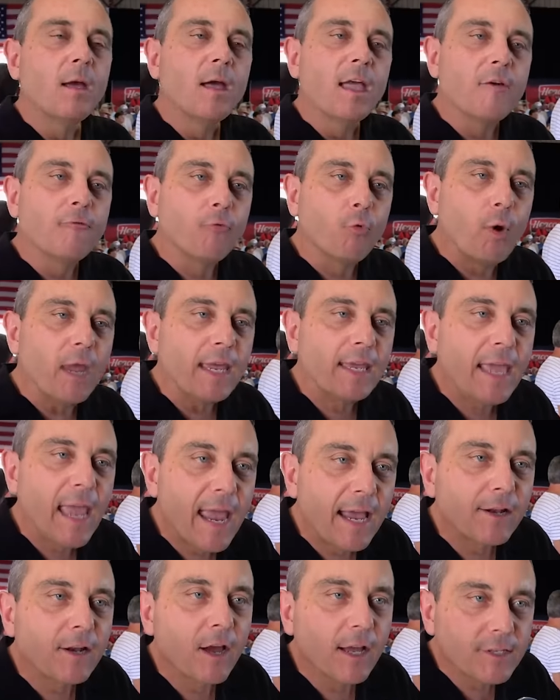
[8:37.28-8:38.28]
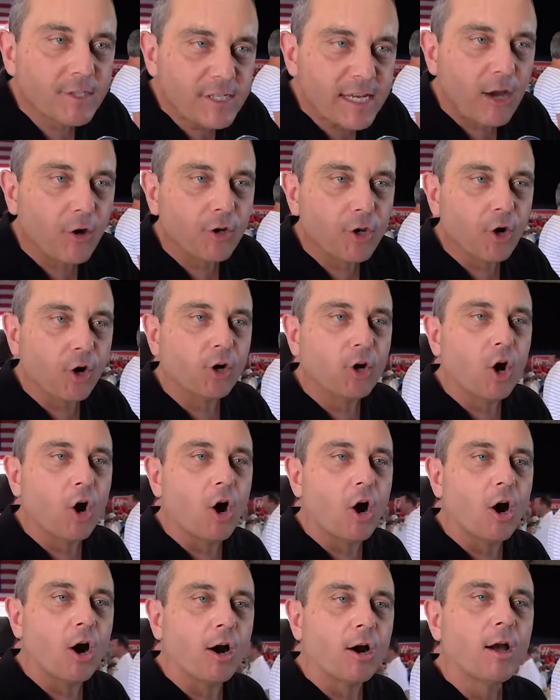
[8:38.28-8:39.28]
If we cannot sell your
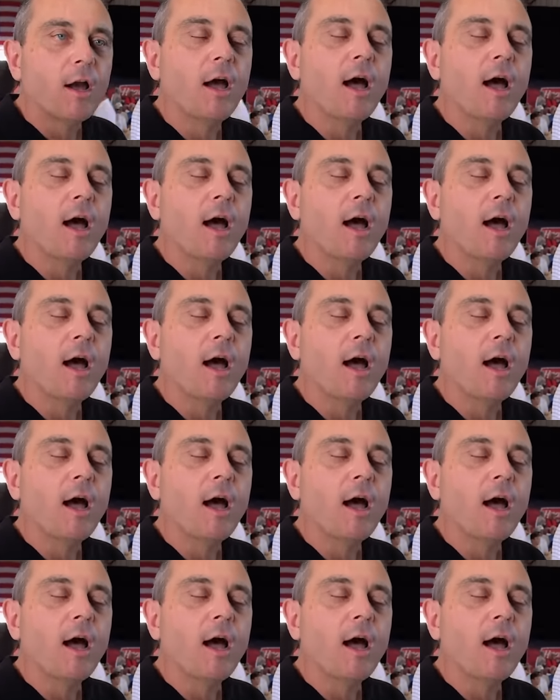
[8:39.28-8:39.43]
car,